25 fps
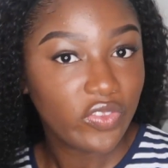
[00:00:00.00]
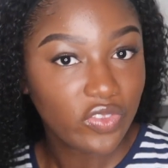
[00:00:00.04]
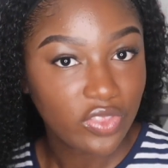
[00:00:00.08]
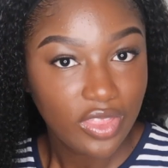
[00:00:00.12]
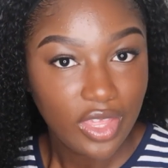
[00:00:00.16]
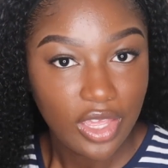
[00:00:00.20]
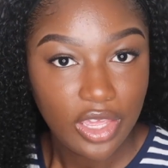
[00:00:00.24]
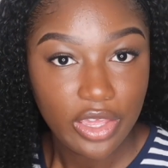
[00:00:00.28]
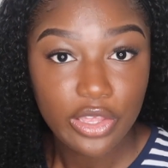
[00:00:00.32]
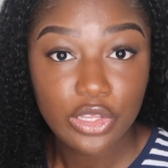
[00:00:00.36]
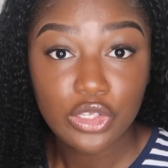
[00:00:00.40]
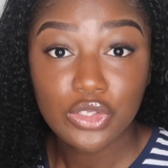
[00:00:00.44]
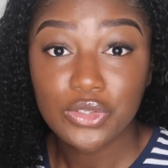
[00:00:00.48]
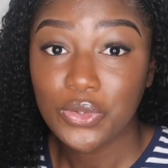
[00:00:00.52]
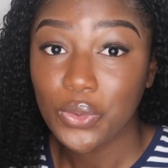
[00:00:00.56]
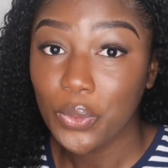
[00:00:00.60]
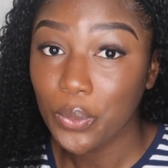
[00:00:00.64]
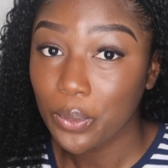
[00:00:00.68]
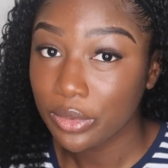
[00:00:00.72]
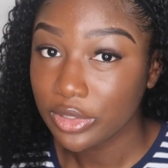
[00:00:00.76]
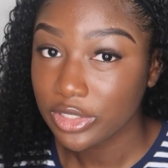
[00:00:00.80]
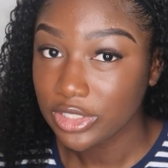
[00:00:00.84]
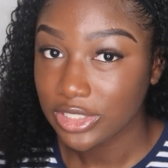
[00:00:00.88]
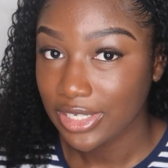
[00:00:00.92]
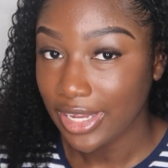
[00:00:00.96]
thank you so
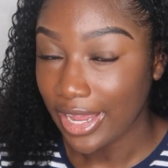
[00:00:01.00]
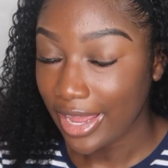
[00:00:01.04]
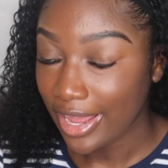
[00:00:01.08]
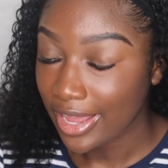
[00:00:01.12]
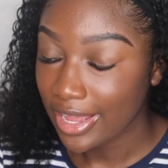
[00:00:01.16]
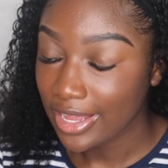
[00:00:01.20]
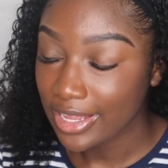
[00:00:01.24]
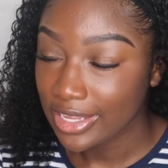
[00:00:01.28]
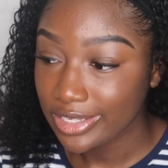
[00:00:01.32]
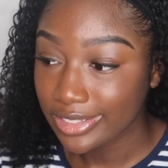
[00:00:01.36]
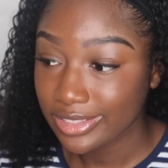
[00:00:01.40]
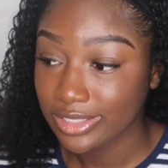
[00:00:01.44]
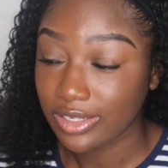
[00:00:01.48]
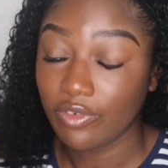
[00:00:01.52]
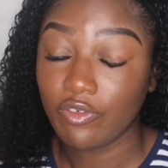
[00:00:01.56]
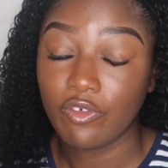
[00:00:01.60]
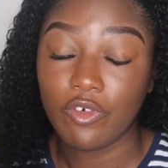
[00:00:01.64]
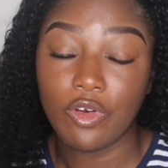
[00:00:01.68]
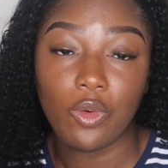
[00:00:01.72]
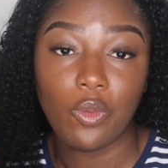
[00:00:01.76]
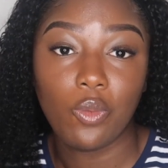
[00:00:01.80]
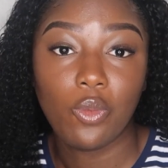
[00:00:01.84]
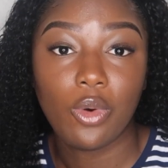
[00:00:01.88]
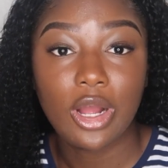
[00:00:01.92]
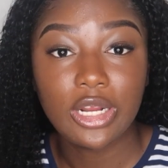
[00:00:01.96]
much guys
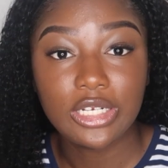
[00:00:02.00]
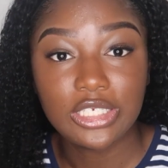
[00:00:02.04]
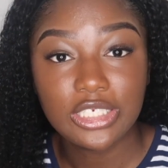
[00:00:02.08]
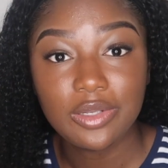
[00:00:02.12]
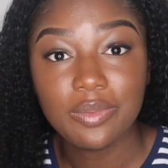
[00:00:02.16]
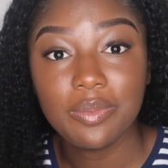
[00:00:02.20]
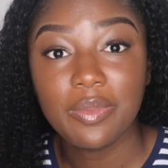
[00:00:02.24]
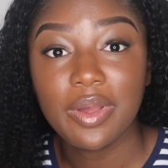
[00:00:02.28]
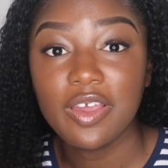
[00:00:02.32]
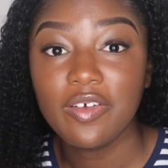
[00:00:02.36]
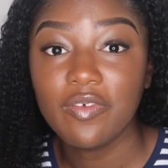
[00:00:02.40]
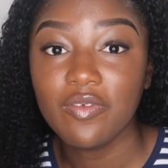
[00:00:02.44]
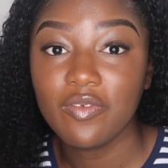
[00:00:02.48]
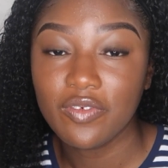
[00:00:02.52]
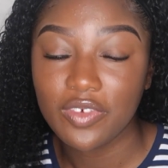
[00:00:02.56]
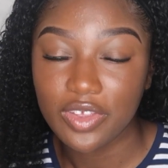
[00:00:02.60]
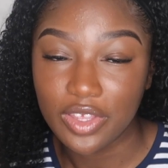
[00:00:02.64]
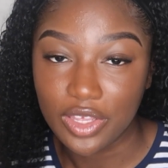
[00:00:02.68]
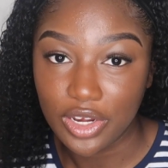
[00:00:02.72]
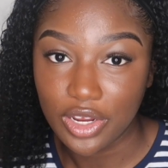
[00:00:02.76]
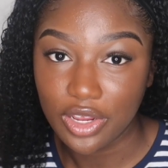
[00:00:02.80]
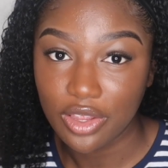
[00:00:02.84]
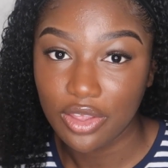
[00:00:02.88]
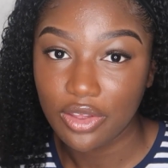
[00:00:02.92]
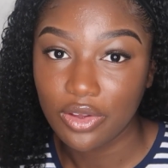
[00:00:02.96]
for watching my
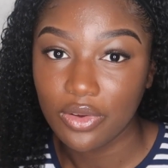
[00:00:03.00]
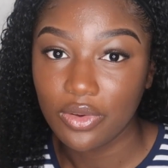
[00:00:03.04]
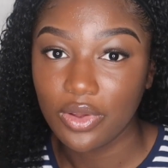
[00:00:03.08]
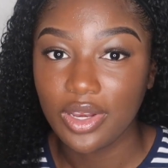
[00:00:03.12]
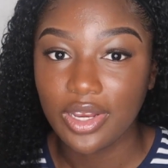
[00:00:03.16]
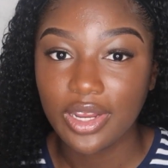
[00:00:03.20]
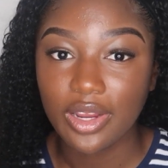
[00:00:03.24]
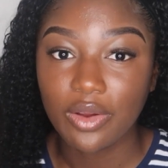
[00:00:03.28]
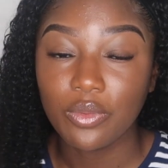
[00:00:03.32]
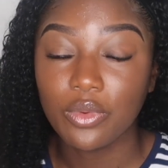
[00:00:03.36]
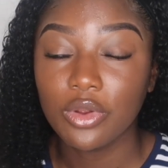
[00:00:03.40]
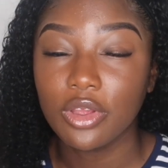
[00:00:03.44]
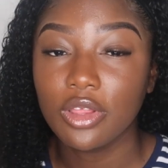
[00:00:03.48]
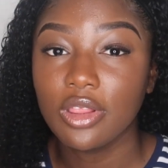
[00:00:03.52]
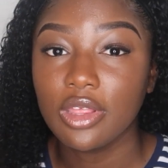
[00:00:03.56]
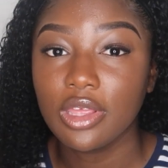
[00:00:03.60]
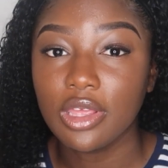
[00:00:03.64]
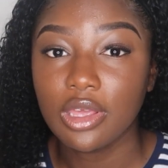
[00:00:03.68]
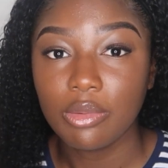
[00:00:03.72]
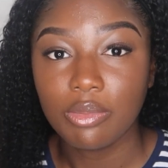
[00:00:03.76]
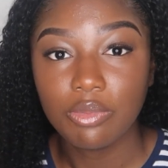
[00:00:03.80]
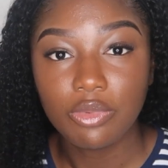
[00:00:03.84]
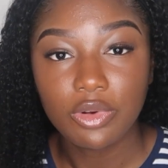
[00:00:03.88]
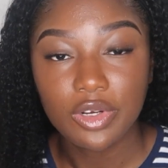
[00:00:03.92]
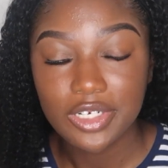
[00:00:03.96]
video, and I really
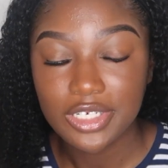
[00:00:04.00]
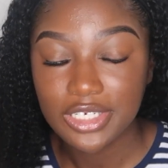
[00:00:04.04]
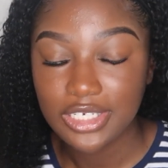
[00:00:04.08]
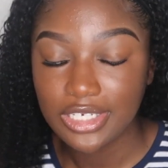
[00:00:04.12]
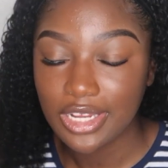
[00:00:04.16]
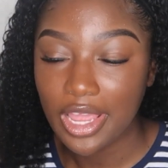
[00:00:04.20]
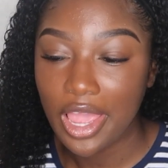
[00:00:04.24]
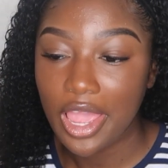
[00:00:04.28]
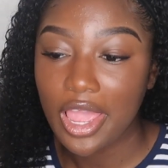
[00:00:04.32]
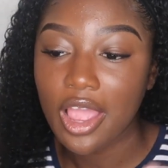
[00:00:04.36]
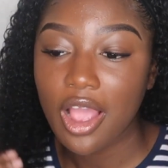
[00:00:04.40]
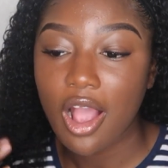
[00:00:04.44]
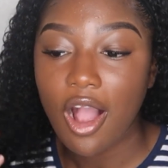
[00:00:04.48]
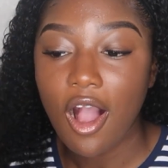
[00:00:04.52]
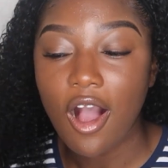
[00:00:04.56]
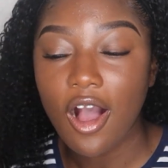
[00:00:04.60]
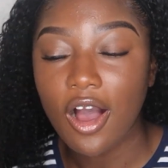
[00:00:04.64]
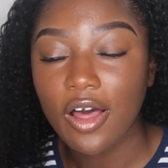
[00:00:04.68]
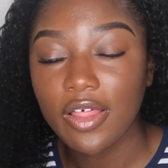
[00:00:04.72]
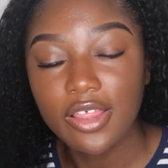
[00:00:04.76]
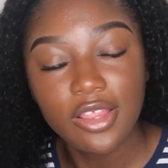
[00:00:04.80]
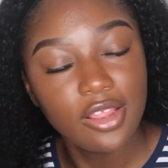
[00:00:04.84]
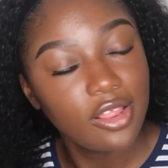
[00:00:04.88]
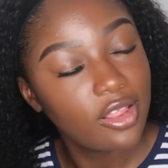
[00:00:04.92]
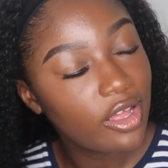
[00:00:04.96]
appreciate
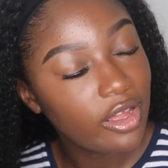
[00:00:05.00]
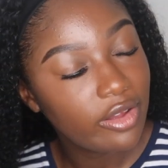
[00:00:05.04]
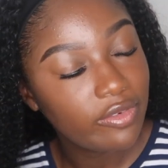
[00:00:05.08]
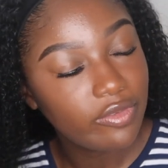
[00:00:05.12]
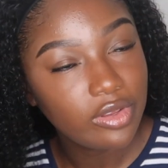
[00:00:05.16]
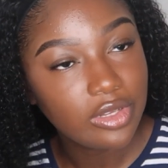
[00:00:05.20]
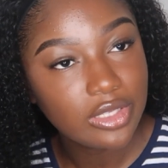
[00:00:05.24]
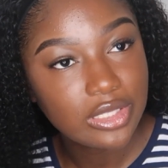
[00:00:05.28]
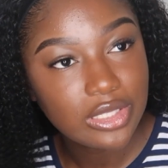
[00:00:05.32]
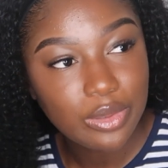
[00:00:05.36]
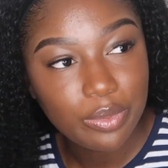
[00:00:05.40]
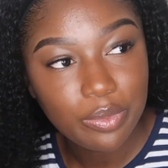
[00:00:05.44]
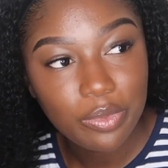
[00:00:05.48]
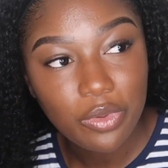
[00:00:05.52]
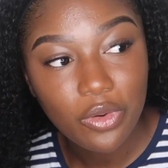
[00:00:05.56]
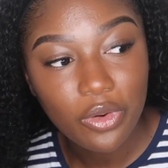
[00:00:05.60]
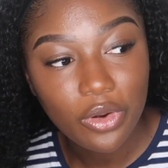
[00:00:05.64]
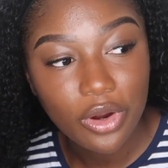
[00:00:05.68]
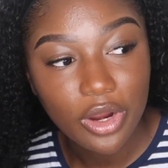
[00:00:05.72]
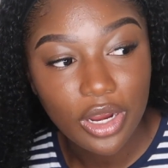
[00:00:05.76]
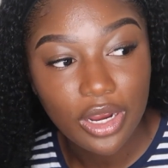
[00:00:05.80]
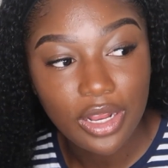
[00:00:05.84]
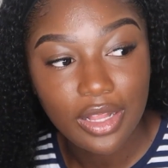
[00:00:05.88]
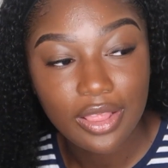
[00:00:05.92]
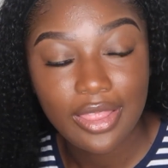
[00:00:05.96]
all the love and
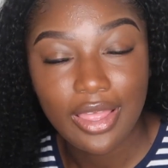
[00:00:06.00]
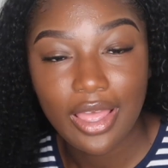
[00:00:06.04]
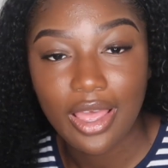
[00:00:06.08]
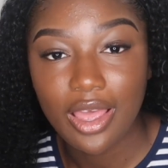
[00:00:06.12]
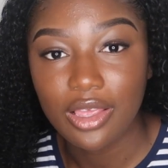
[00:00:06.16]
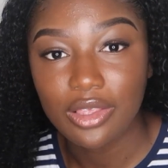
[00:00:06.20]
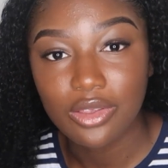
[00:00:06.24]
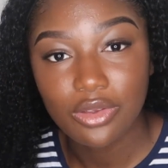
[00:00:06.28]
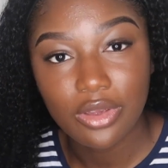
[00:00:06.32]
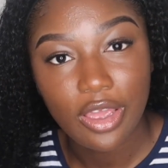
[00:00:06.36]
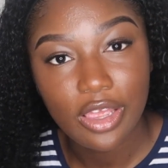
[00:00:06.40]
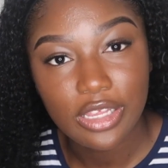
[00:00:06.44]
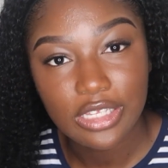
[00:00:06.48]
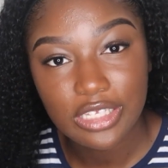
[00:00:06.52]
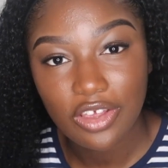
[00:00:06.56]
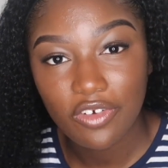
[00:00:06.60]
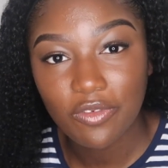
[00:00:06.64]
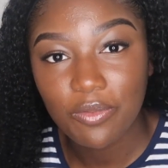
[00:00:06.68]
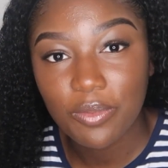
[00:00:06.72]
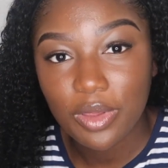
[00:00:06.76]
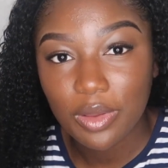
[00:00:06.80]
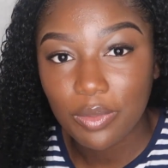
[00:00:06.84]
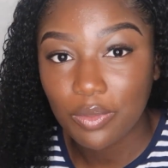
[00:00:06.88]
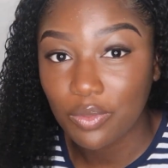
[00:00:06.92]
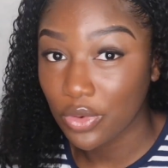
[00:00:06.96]
support that you guys
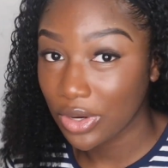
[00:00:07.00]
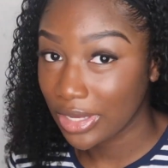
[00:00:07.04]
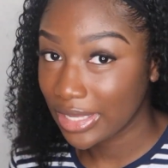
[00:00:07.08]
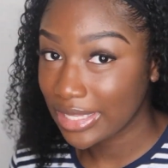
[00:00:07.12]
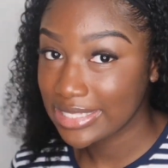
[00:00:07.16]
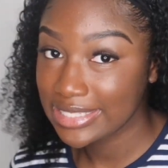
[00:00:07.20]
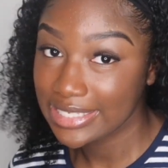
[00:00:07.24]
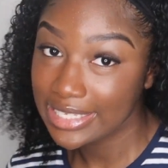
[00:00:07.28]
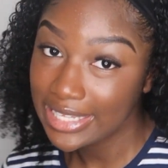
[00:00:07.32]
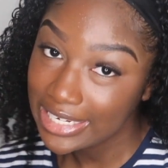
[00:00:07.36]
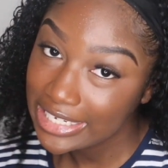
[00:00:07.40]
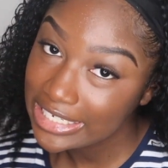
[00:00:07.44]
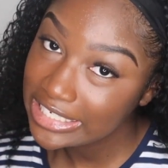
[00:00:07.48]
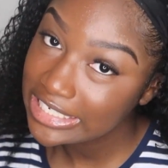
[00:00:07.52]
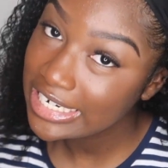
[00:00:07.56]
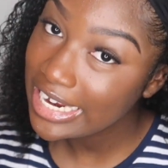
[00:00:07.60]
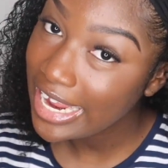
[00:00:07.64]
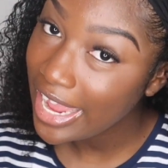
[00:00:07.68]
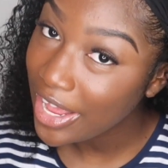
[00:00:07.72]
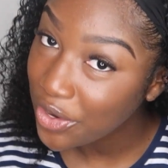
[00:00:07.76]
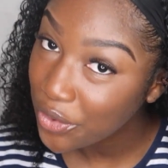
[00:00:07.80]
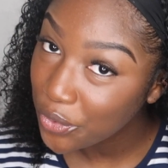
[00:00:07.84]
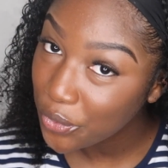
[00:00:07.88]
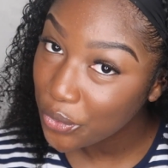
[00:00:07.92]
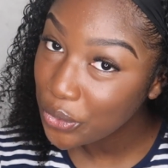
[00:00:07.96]
have been bringing to the
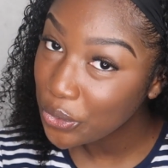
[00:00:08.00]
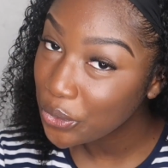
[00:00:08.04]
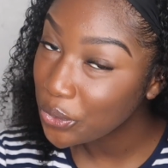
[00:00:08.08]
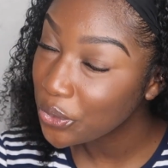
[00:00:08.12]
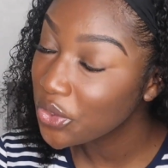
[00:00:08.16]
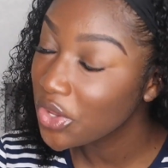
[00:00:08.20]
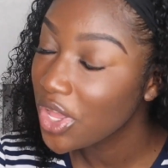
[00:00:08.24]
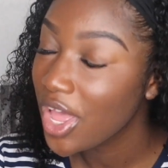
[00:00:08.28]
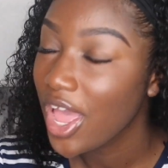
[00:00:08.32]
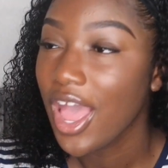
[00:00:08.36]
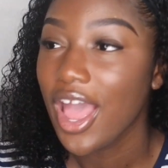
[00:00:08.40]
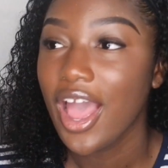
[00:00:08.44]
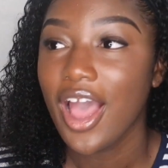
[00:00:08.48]
channel.